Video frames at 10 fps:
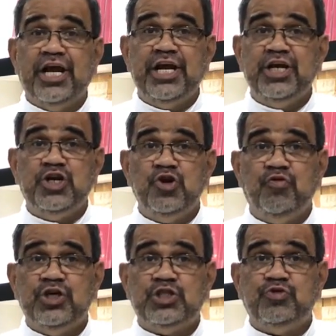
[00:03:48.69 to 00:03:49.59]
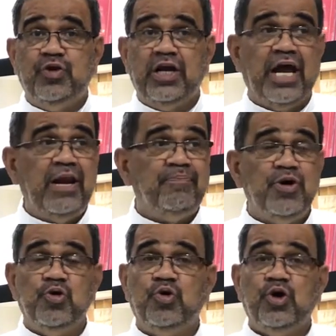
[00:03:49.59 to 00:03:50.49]
narrative, which will help
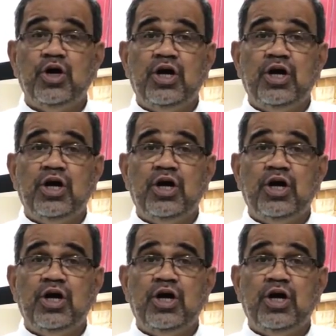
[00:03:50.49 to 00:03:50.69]
you